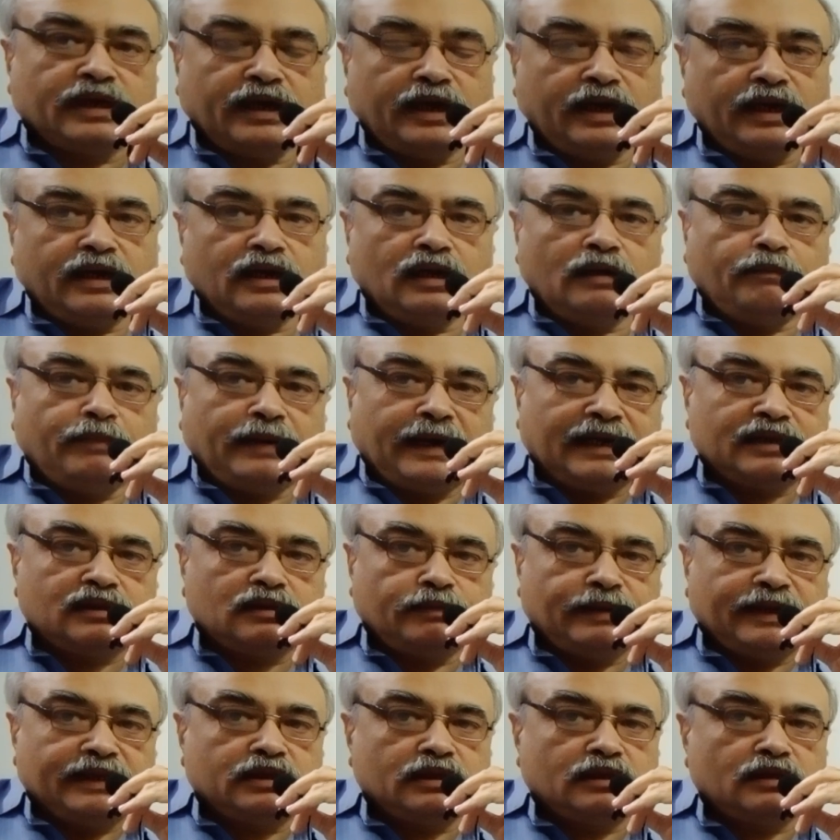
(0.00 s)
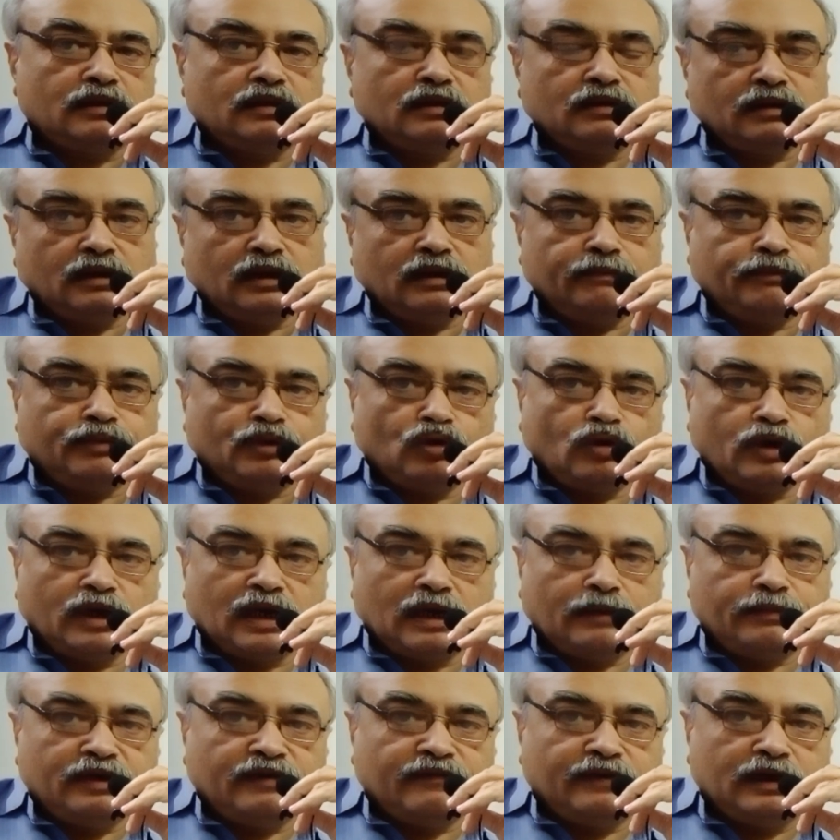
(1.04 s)
critical path method, and
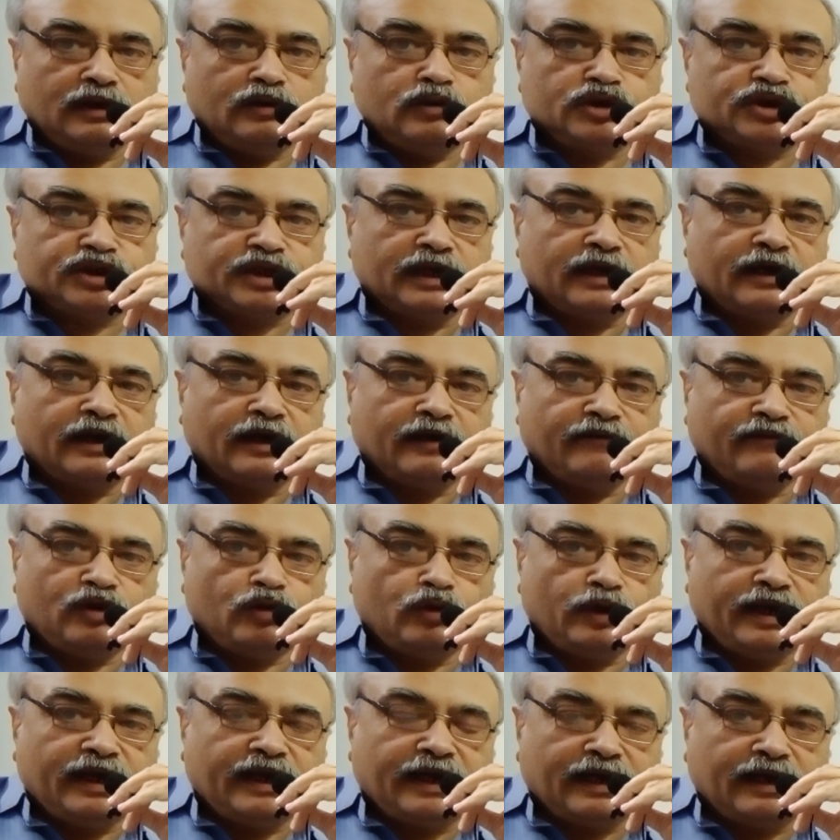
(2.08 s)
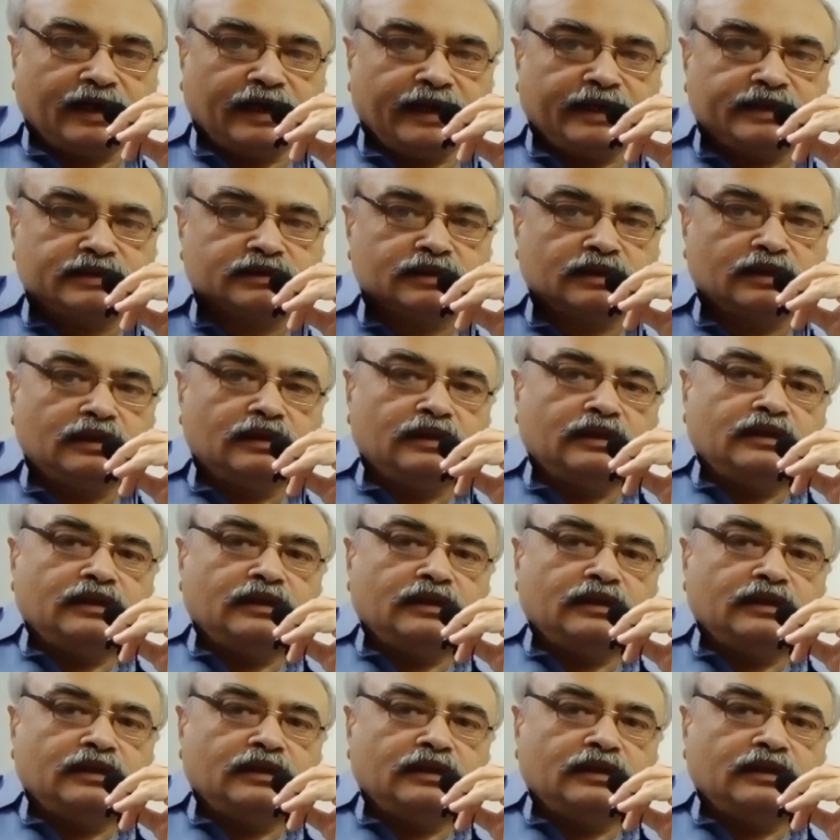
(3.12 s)
program evaluation and reviewing techniques.